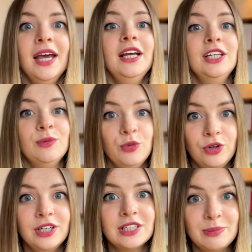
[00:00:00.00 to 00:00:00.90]
in
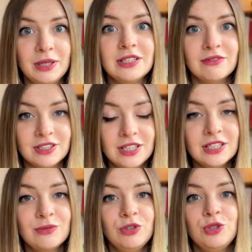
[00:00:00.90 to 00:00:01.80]
more expensive
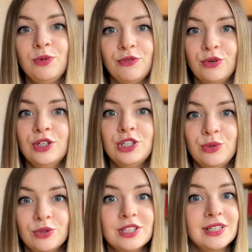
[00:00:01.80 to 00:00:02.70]
things which before she
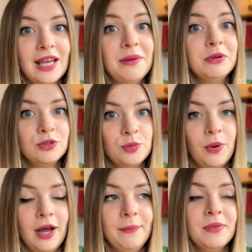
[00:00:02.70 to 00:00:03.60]
wasn't able to
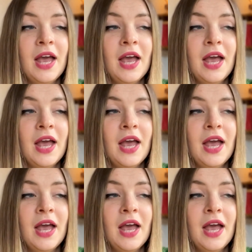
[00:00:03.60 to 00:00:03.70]
buy.